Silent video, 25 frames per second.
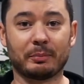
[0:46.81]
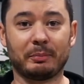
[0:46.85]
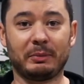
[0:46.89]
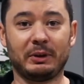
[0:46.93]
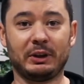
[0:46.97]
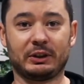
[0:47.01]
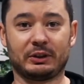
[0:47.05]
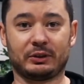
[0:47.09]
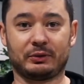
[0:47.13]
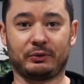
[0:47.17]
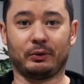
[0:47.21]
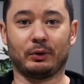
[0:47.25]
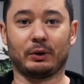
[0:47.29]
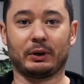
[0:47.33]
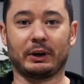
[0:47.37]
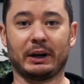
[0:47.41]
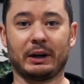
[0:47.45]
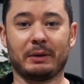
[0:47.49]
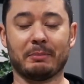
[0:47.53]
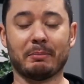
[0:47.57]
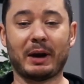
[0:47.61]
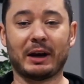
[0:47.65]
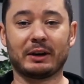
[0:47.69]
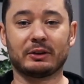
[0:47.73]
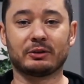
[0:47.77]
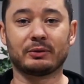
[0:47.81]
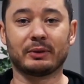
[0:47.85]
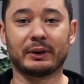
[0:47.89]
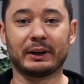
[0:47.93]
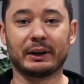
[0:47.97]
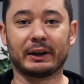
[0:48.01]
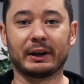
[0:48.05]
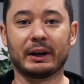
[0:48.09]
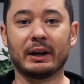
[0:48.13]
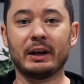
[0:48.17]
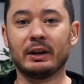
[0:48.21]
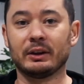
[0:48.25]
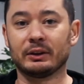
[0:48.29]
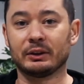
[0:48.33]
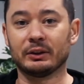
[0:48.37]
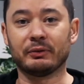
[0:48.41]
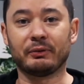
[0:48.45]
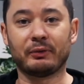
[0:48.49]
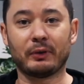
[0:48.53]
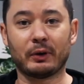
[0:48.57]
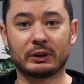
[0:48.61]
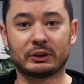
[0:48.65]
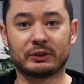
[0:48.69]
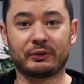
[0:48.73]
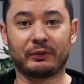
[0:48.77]
mix for mastering, the
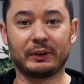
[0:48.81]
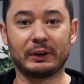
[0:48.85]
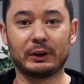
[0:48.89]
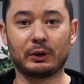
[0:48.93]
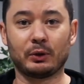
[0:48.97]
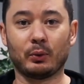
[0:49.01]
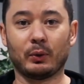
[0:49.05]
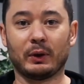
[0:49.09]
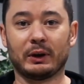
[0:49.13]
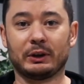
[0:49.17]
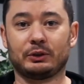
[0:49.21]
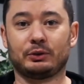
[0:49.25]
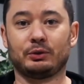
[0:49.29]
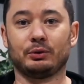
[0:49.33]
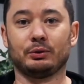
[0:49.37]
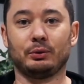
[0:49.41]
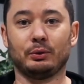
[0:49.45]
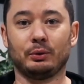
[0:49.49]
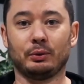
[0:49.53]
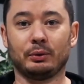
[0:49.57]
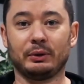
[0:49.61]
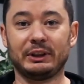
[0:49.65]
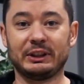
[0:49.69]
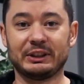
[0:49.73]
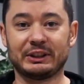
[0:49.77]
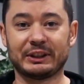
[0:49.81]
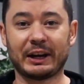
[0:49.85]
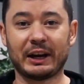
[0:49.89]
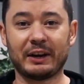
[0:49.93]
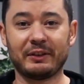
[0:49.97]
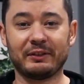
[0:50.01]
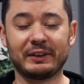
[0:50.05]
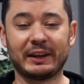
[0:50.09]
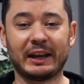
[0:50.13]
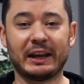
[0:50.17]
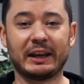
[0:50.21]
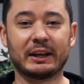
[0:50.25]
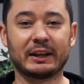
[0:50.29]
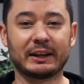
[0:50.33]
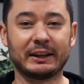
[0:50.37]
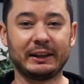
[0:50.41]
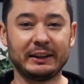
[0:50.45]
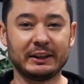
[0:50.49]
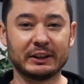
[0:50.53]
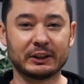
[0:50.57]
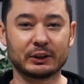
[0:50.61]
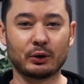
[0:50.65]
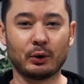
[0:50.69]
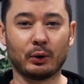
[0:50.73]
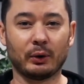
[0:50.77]
first thing you want to do is having a
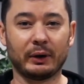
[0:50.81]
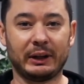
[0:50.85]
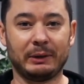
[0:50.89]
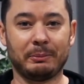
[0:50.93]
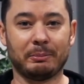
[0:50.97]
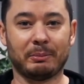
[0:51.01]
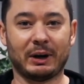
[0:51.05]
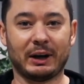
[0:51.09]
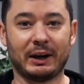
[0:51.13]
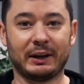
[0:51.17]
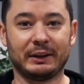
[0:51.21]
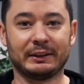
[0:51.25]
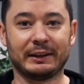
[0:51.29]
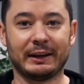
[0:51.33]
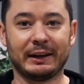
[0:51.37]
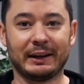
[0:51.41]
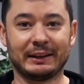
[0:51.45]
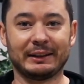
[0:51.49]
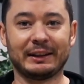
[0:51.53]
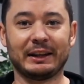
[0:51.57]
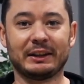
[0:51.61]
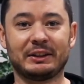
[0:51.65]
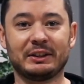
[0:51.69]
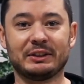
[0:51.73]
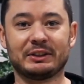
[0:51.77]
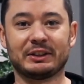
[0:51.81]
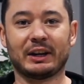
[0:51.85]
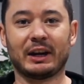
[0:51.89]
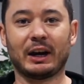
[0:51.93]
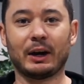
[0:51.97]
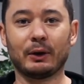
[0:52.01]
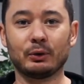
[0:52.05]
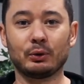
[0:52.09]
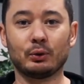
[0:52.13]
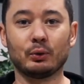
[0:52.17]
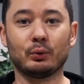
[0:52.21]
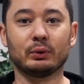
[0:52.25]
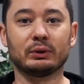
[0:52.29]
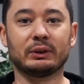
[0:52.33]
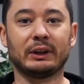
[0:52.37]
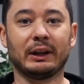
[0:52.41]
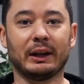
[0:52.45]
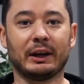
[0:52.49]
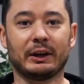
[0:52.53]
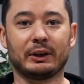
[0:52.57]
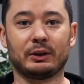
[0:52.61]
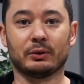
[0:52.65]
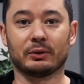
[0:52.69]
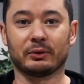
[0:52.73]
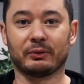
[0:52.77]
clear goal in mind, and that is how you would
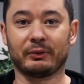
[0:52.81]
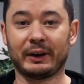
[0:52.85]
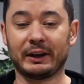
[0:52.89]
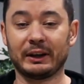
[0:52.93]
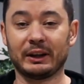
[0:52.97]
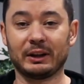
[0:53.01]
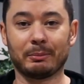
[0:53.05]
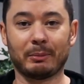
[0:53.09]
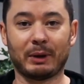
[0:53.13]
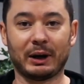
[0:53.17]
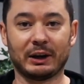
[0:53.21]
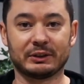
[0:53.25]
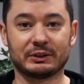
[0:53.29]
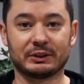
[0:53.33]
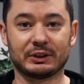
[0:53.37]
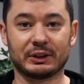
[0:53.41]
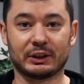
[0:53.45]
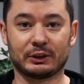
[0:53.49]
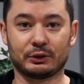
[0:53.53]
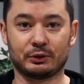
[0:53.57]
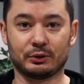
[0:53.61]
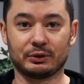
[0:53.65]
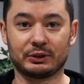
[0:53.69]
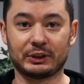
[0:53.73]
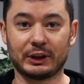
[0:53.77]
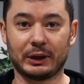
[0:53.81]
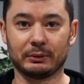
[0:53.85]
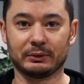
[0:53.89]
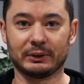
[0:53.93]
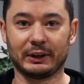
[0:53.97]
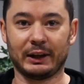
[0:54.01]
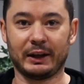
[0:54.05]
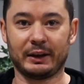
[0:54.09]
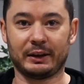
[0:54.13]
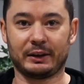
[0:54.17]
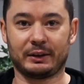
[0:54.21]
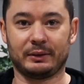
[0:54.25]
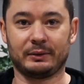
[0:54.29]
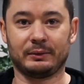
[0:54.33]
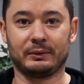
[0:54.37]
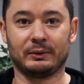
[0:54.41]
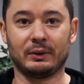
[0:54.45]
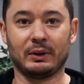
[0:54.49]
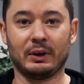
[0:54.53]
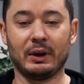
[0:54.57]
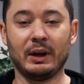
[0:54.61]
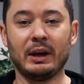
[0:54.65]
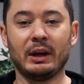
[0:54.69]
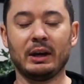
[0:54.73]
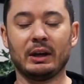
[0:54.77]
like your final master to sound like.
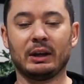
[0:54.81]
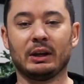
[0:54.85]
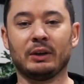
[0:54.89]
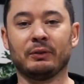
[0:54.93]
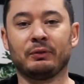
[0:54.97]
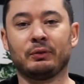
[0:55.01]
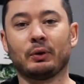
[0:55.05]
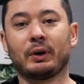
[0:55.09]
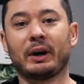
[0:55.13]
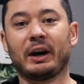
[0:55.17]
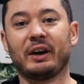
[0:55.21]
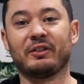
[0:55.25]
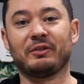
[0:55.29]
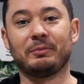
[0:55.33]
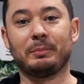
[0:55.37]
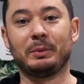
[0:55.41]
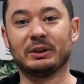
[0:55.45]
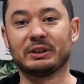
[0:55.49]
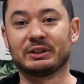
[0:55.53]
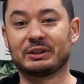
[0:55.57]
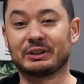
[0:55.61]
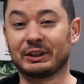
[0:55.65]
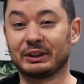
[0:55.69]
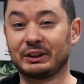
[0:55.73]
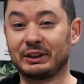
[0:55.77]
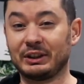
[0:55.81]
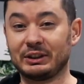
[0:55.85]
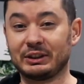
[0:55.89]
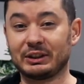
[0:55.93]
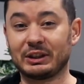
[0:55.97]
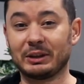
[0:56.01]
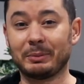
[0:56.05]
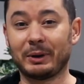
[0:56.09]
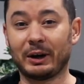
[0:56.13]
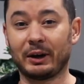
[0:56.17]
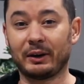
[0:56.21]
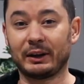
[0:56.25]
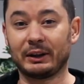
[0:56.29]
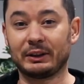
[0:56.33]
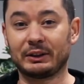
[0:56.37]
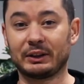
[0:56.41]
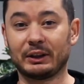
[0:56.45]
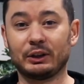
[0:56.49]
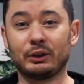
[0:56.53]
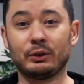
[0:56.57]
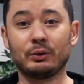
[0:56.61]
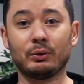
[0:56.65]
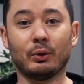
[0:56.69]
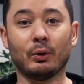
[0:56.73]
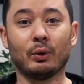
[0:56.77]
If you have been strategic about it,
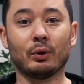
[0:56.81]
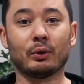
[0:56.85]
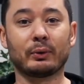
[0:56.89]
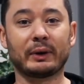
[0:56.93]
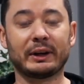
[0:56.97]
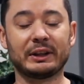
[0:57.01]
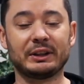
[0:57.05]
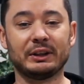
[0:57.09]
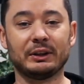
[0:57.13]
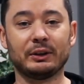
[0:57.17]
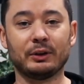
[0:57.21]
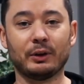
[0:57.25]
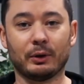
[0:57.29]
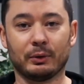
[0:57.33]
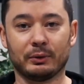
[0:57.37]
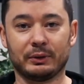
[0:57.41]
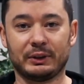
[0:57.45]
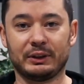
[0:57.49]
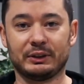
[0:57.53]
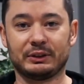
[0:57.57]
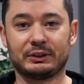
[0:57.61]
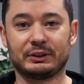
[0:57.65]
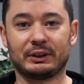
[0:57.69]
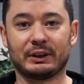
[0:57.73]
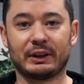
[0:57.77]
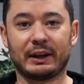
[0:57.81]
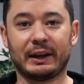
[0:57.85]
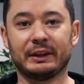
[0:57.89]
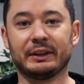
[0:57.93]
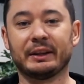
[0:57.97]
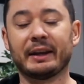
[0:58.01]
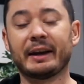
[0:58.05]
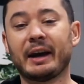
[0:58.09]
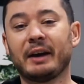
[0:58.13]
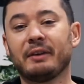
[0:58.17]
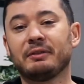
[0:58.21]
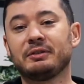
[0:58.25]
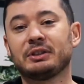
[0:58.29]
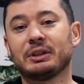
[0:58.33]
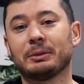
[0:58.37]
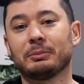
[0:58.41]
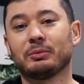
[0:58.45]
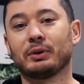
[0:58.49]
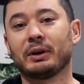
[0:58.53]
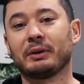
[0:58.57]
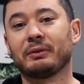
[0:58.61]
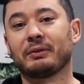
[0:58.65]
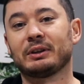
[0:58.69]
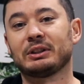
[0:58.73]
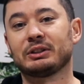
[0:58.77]
you already know this and have some
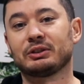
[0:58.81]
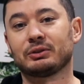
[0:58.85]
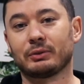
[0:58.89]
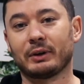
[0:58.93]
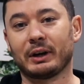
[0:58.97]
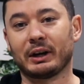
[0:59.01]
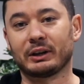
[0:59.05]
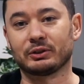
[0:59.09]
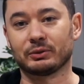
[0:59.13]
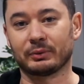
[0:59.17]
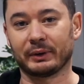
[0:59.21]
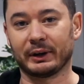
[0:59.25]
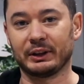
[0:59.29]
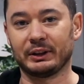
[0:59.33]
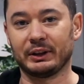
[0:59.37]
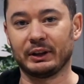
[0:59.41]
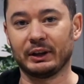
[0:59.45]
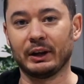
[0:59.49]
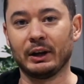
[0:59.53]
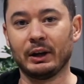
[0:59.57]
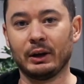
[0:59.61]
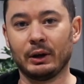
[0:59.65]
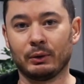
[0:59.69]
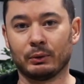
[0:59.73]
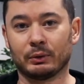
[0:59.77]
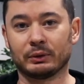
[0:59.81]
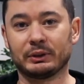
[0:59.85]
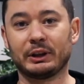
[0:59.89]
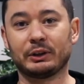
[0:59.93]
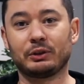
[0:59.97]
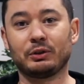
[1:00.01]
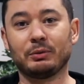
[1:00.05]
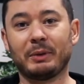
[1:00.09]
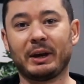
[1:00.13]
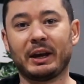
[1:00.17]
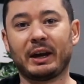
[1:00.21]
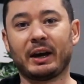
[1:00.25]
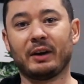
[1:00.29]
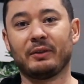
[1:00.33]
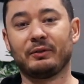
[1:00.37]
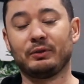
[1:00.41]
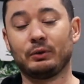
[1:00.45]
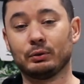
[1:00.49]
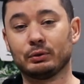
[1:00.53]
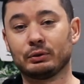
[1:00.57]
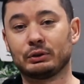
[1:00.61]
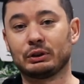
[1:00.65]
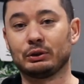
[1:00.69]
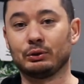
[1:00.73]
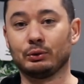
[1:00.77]
reference tracks ready or that you may have
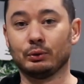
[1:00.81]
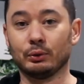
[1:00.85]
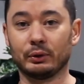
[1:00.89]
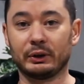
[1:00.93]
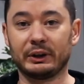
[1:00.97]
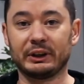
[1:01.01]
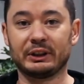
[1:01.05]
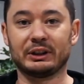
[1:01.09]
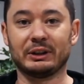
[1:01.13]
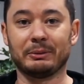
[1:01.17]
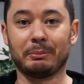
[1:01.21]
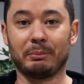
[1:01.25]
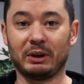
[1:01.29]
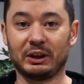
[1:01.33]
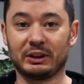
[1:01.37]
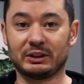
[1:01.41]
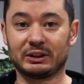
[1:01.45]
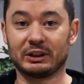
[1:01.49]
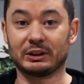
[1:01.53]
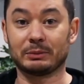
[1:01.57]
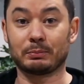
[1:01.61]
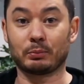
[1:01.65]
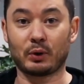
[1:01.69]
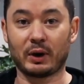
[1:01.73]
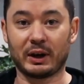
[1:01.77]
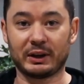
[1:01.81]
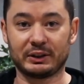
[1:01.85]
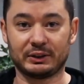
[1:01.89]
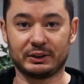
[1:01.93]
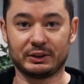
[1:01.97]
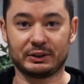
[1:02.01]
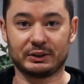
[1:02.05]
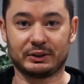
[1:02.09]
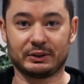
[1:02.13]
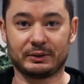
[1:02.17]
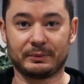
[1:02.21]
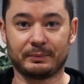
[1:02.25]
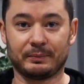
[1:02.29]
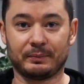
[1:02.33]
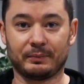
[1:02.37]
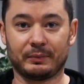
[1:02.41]
used during the mixing process.